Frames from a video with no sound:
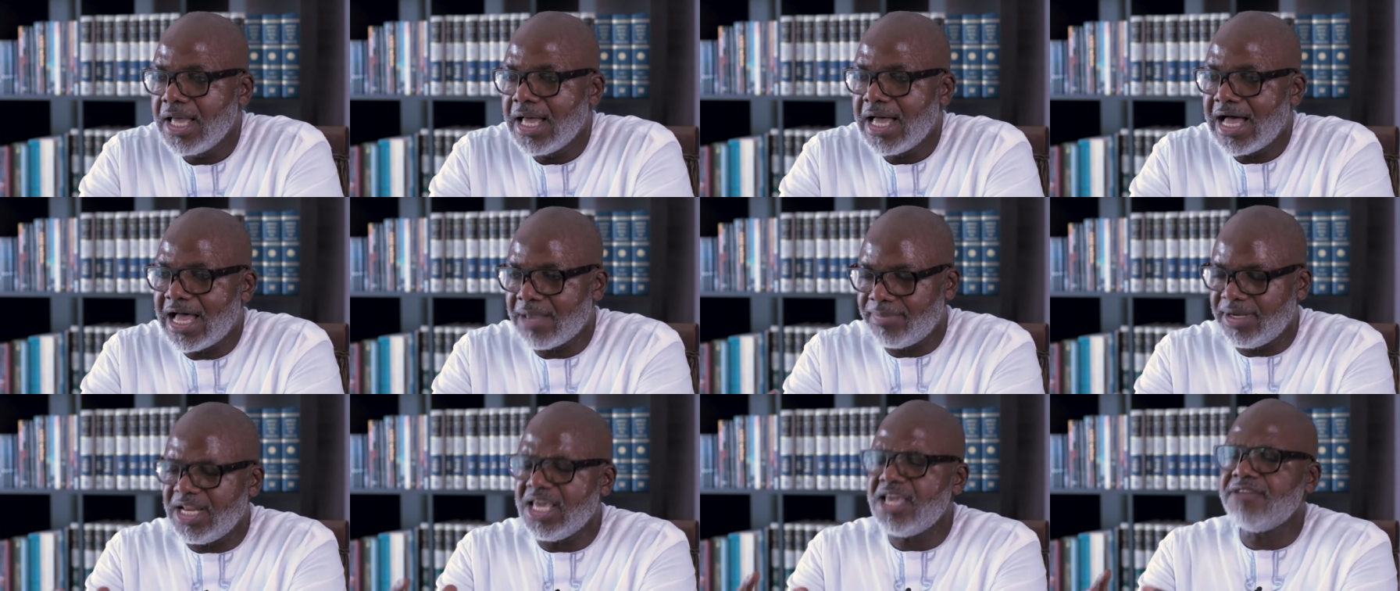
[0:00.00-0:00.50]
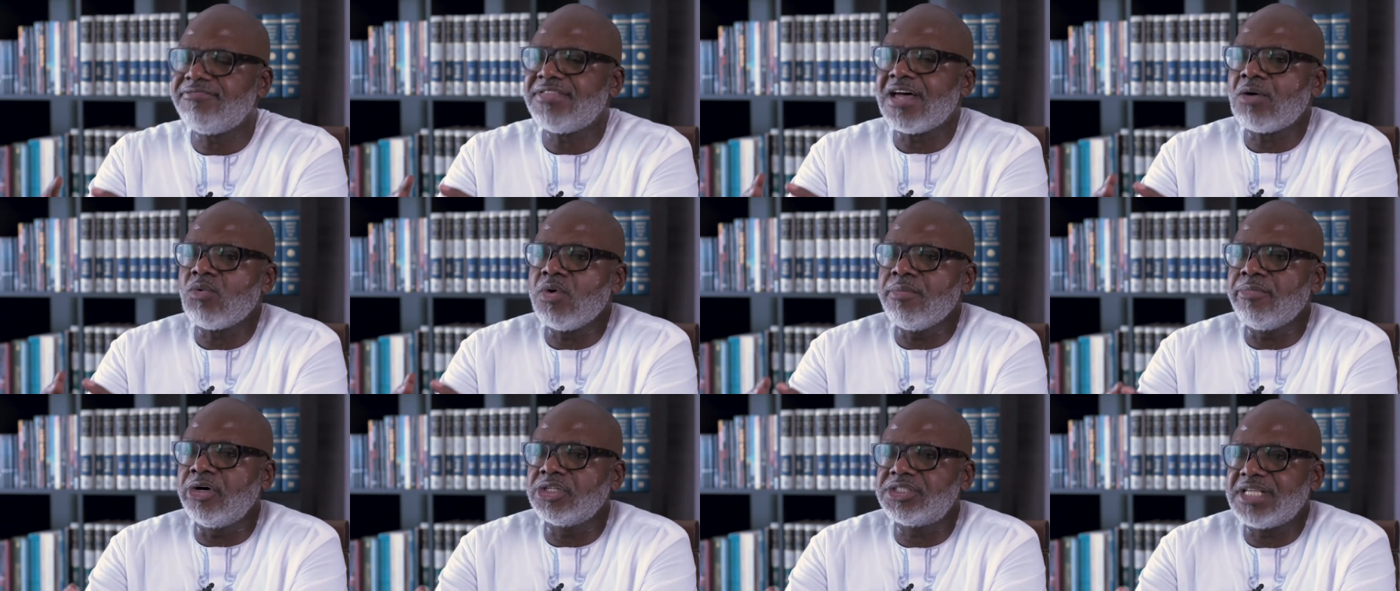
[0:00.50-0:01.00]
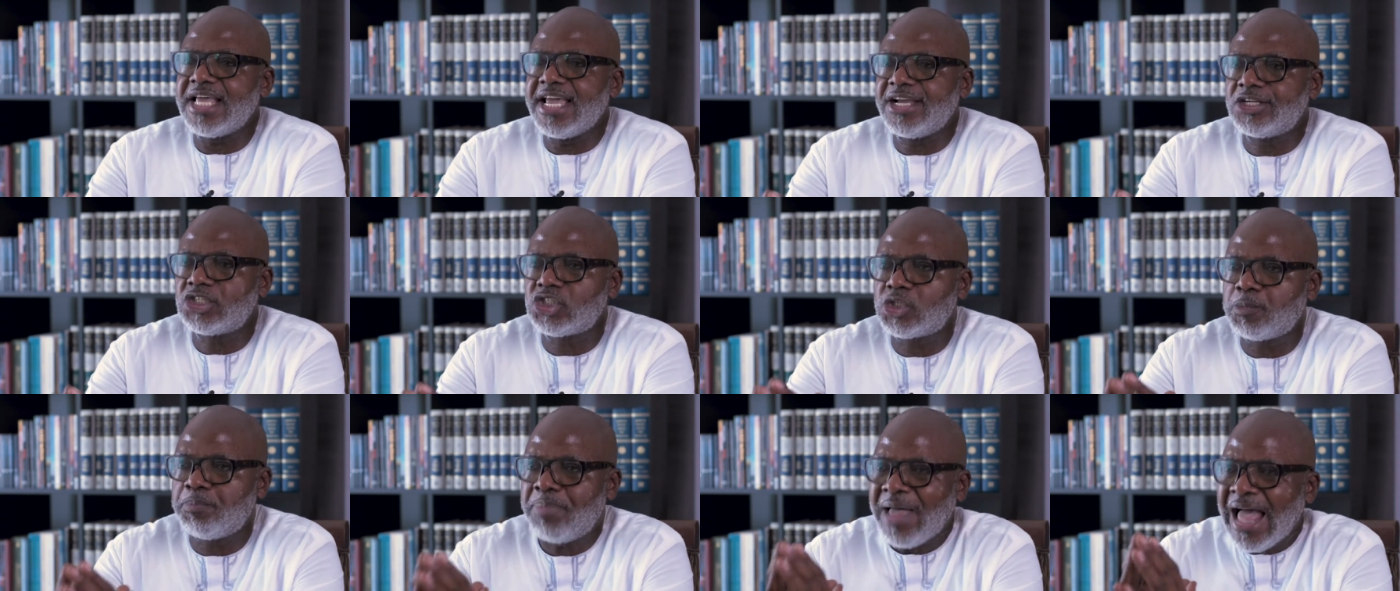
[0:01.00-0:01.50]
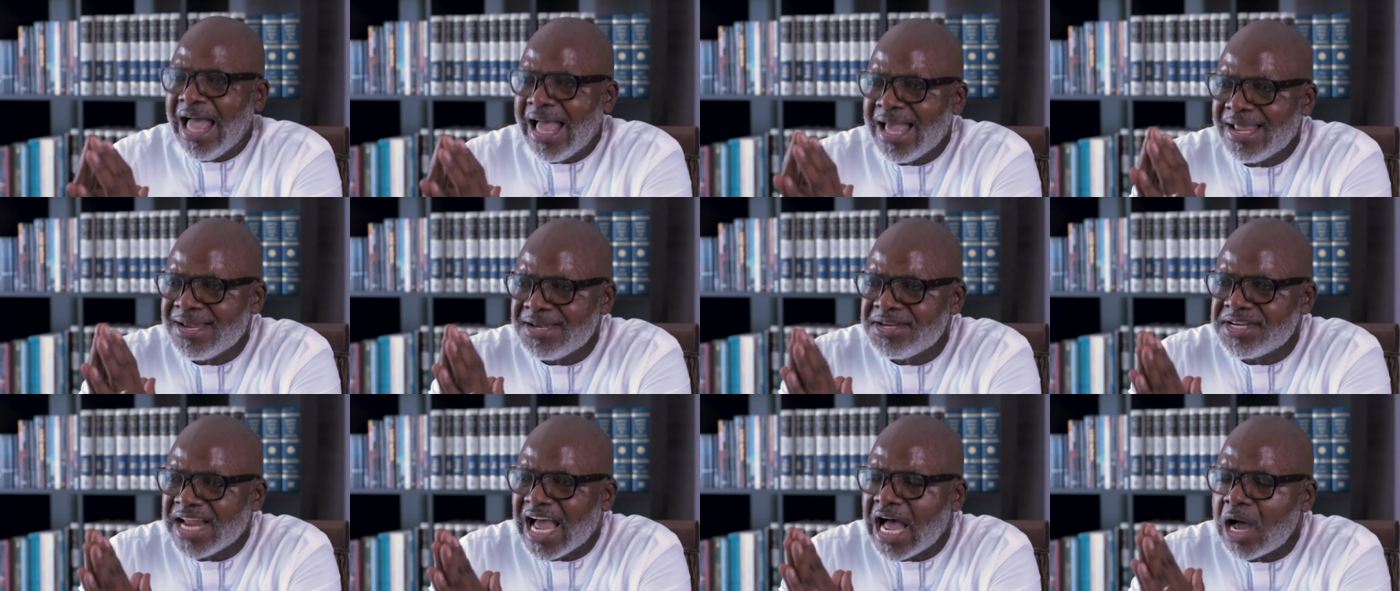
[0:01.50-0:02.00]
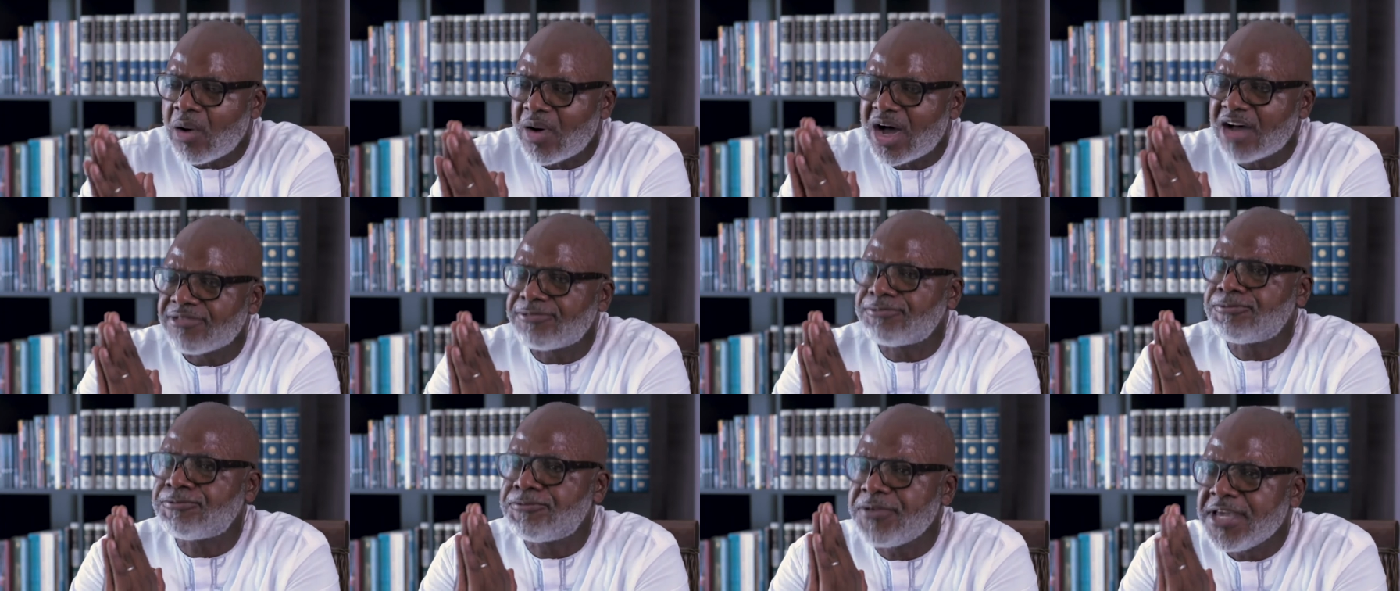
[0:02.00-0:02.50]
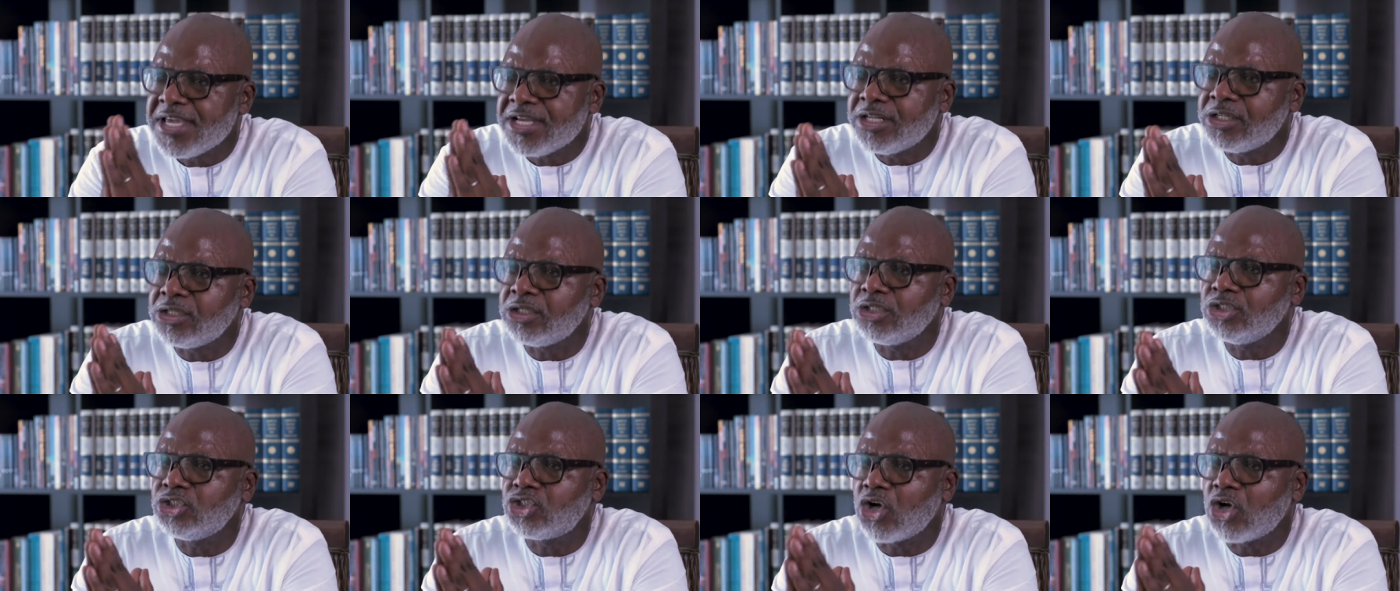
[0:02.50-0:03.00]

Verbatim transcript: I believe that we must expand our field